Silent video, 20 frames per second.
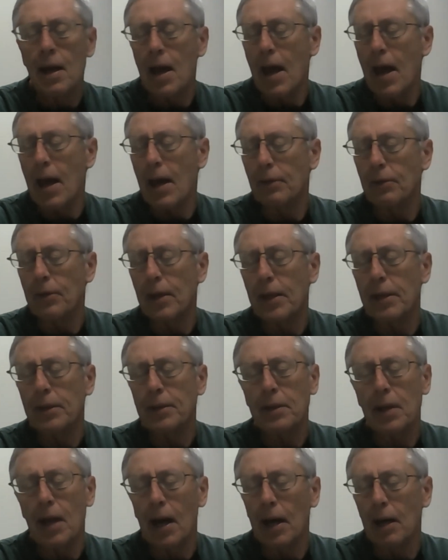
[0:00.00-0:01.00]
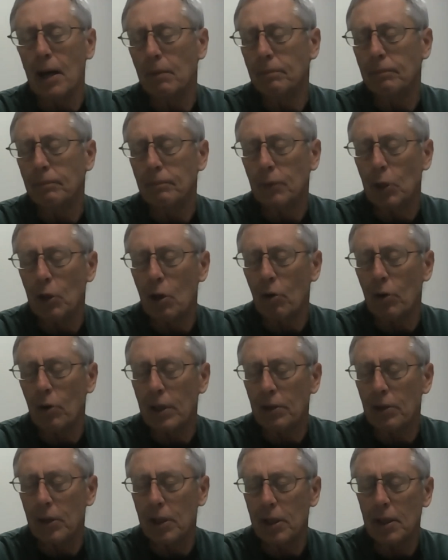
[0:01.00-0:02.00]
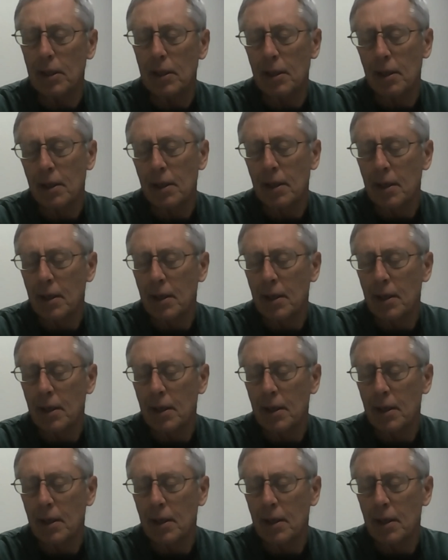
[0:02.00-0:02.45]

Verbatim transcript: and then, um, you know, in the,